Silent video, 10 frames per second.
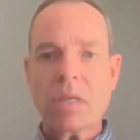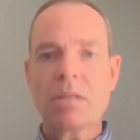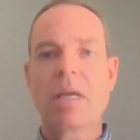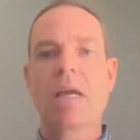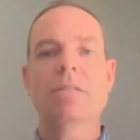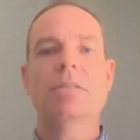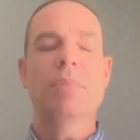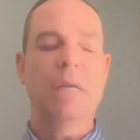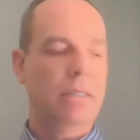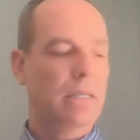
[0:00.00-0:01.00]
to
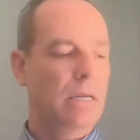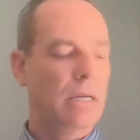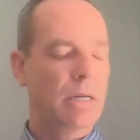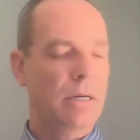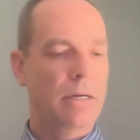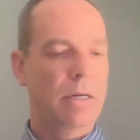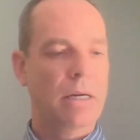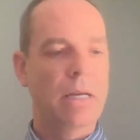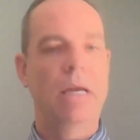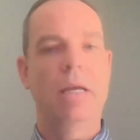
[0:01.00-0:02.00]
estimate the
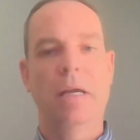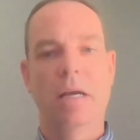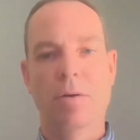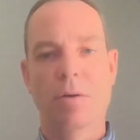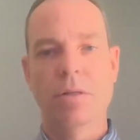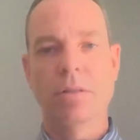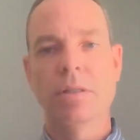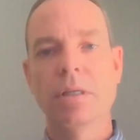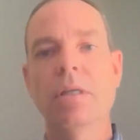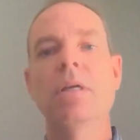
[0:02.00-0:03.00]
net
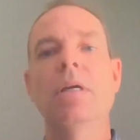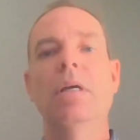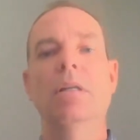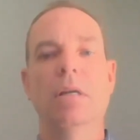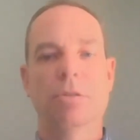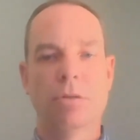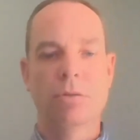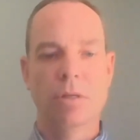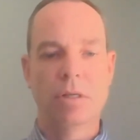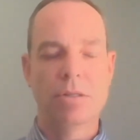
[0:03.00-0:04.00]
hourly
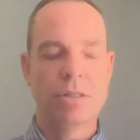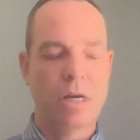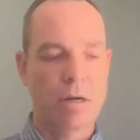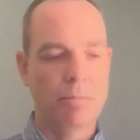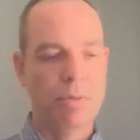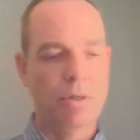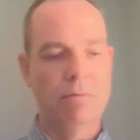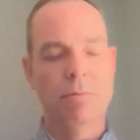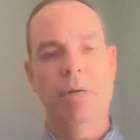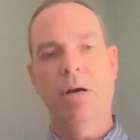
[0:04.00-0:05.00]
electrical energy
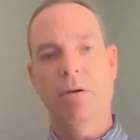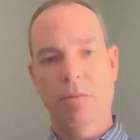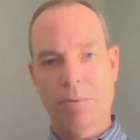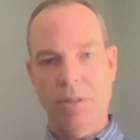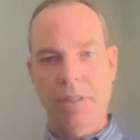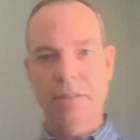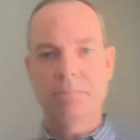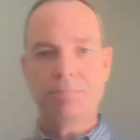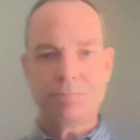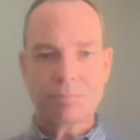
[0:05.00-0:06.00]
output of a power
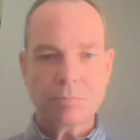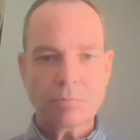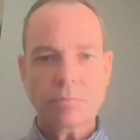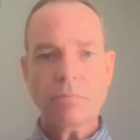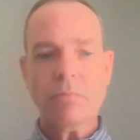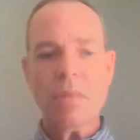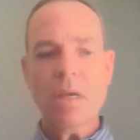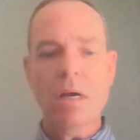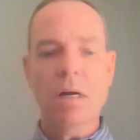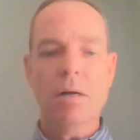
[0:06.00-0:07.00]
plant.
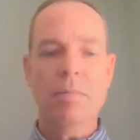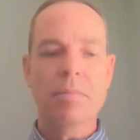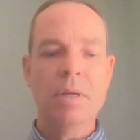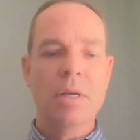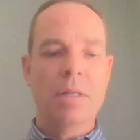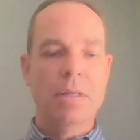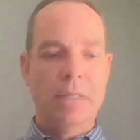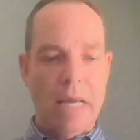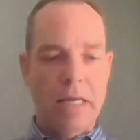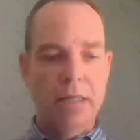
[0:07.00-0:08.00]
The
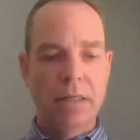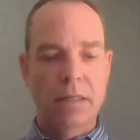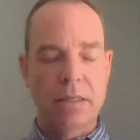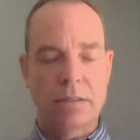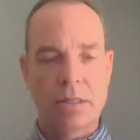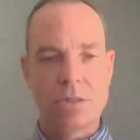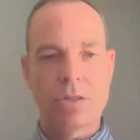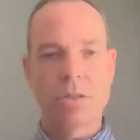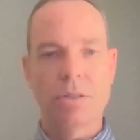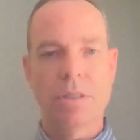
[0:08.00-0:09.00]
data
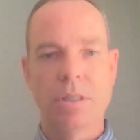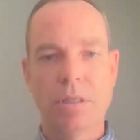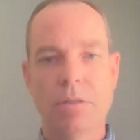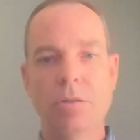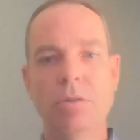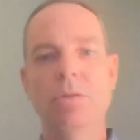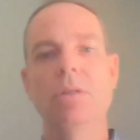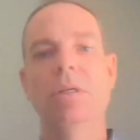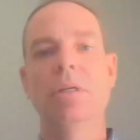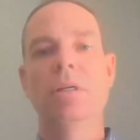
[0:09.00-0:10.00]
essentially included